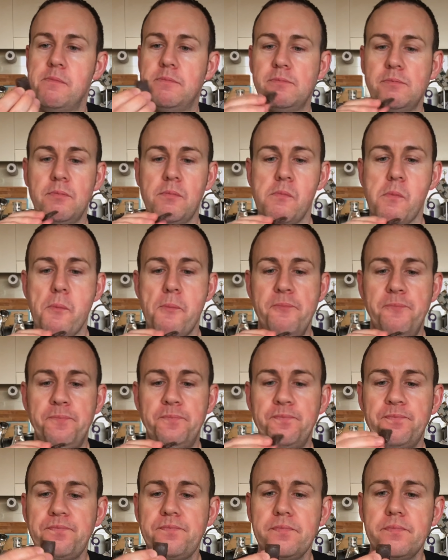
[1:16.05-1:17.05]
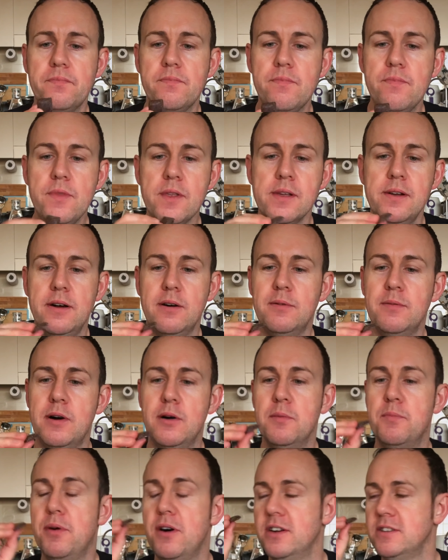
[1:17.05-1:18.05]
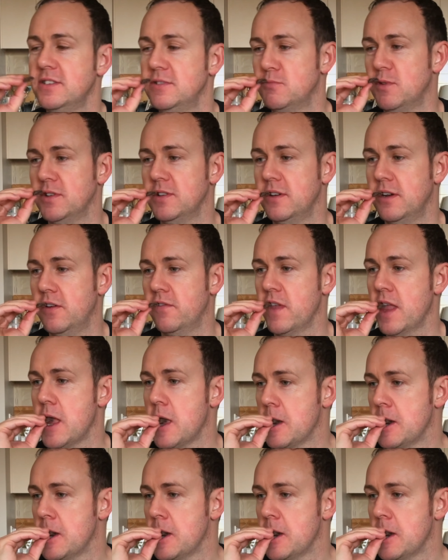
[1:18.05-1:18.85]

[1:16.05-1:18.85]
the counters. Yeah. I'll, I'll bite in one and a half.